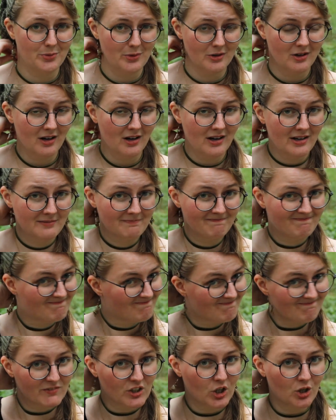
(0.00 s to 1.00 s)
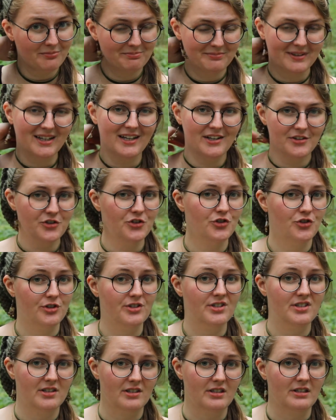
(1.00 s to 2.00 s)
were on. No, it's
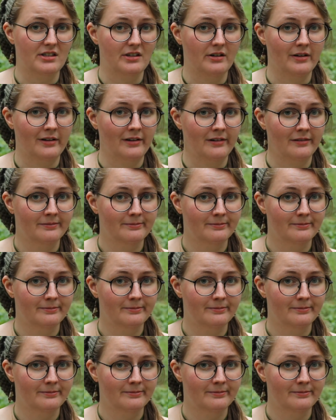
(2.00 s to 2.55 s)
just the sun.